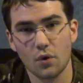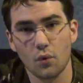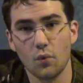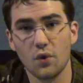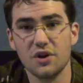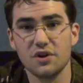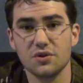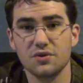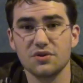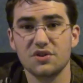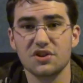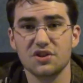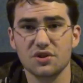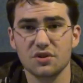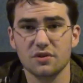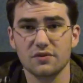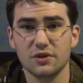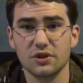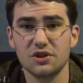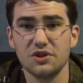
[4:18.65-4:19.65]
Windows
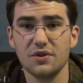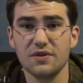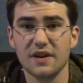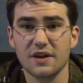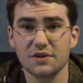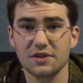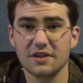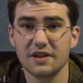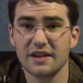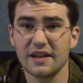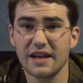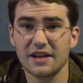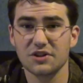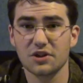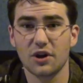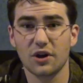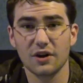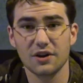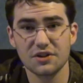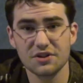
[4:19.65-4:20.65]
Server 2008
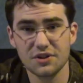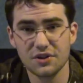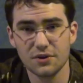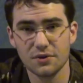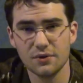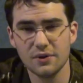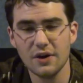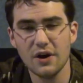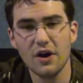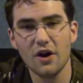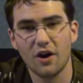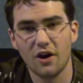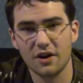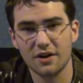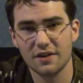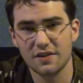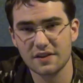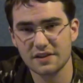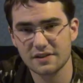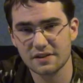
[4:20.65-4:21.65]
R2,
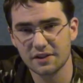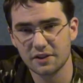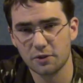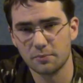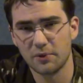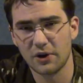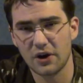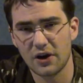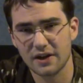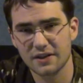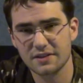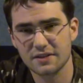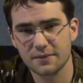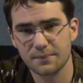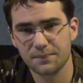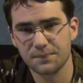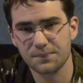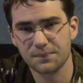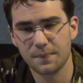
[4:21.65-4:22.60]
onto this little box.